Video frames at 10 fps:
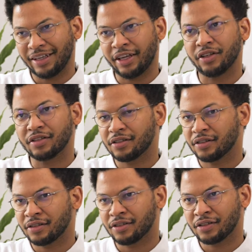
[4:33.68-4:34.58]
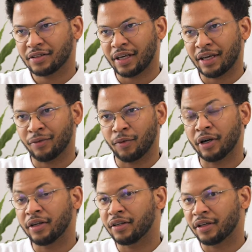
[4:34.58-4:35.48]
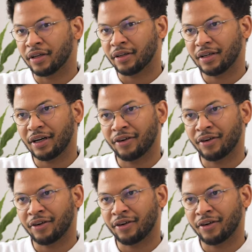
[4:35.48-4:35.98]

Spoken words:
innocence and wonder